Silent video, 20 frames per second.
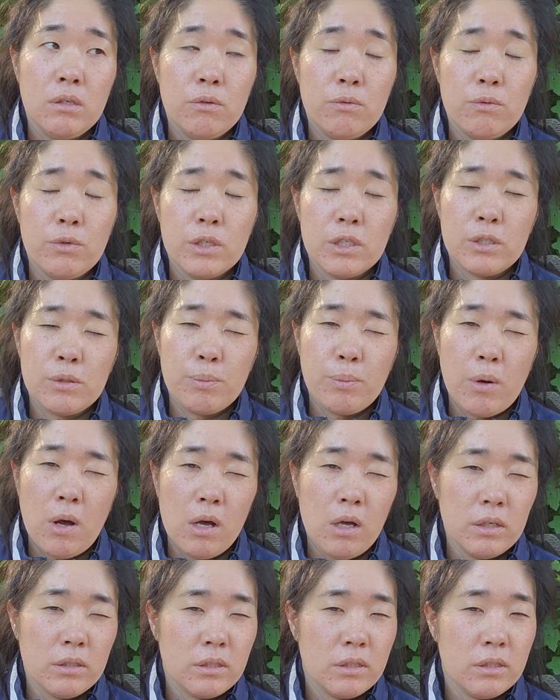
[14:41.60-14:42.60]

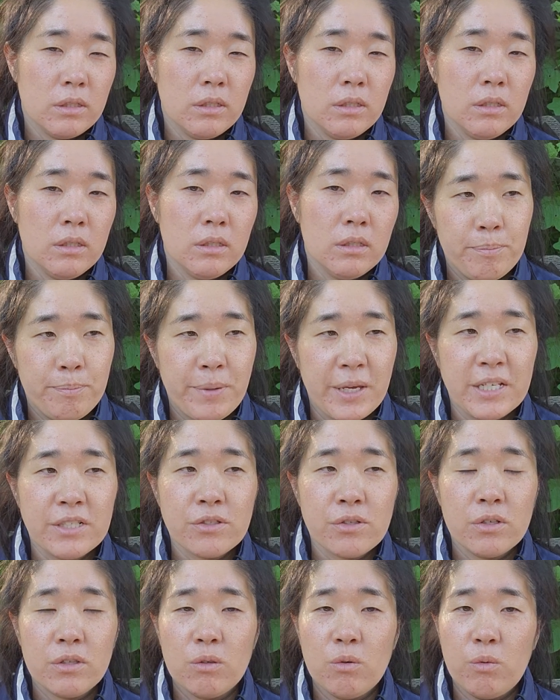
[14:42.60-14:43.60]
respond based
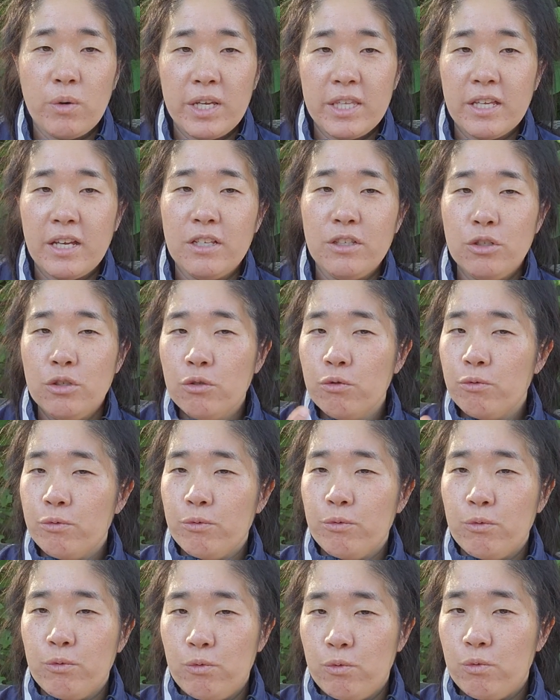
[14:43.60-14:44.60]
on the way that you
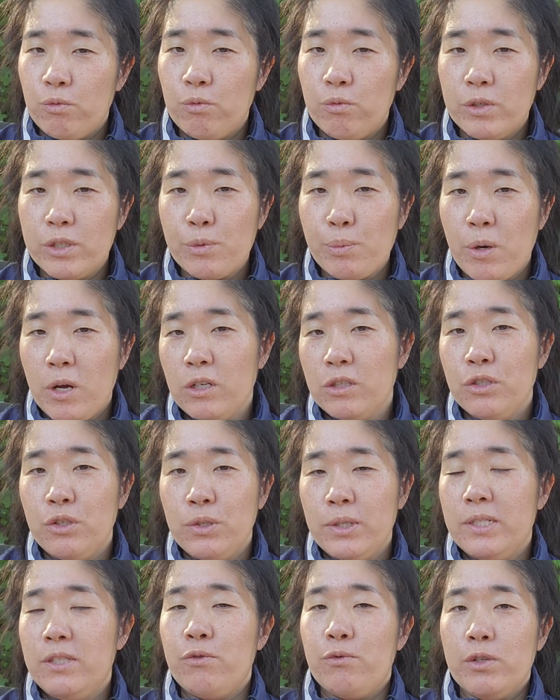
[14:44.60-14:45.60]
respond
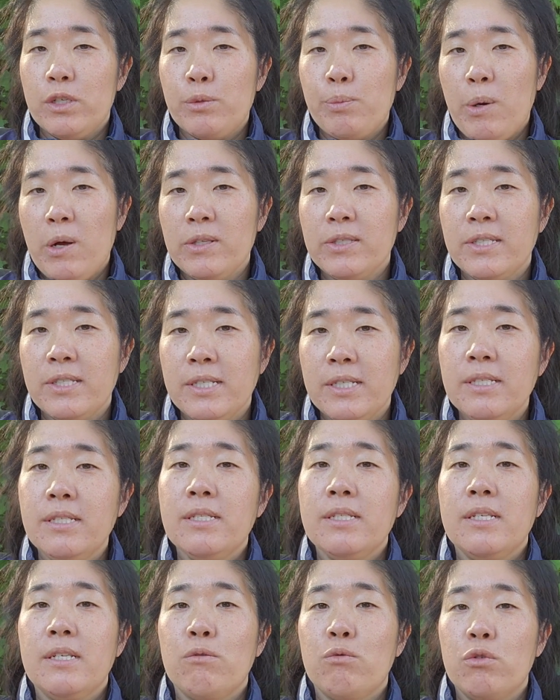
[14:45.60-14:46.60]
to its responses.
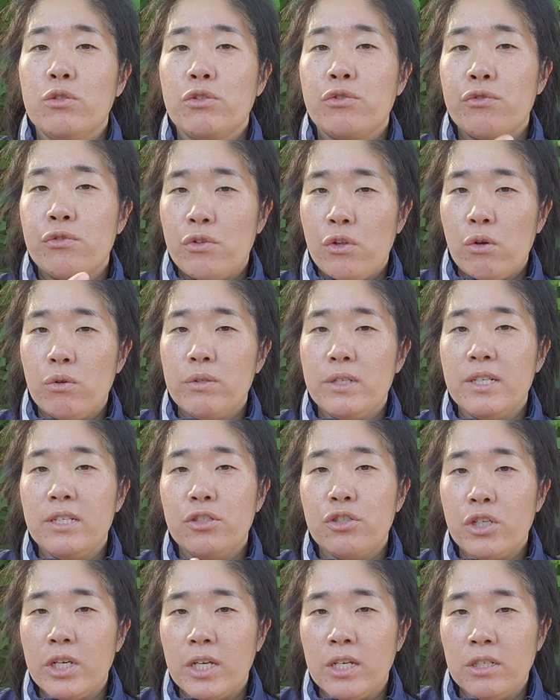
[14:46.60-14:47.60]
It will slowly
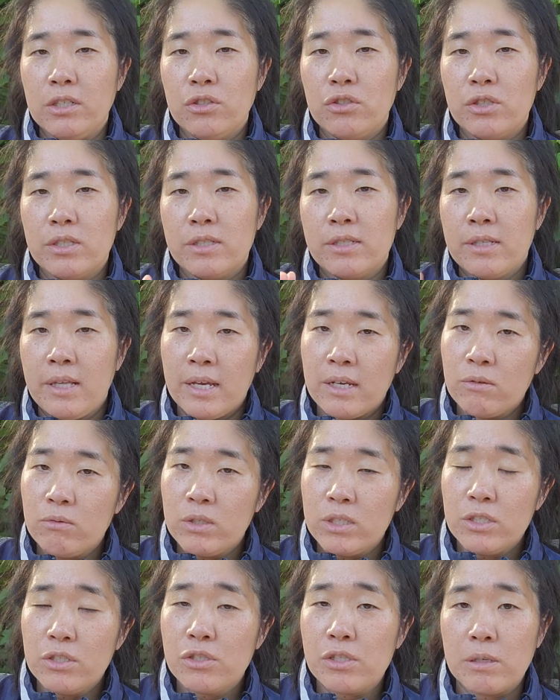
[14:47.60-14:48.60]
change its
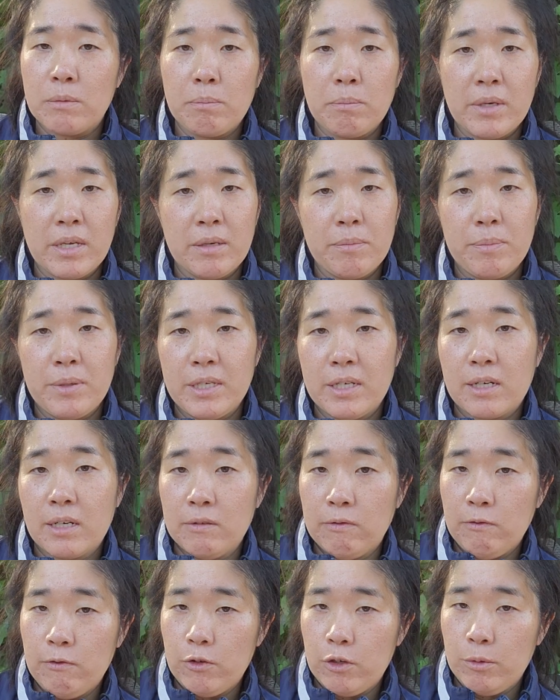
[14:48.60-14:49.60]
language and maybe
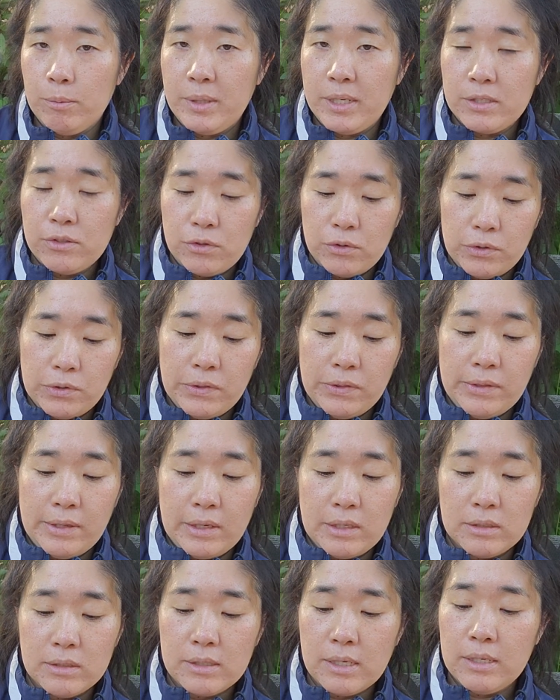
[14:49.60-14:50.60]
confirming certain
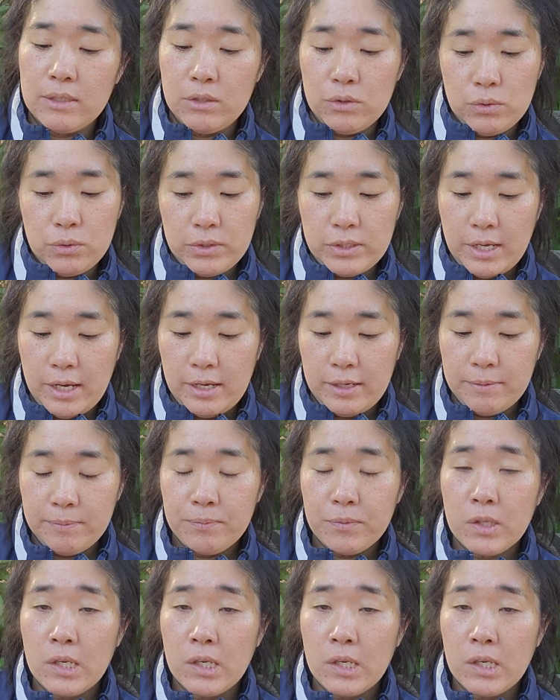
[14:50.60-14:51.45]
things that you say.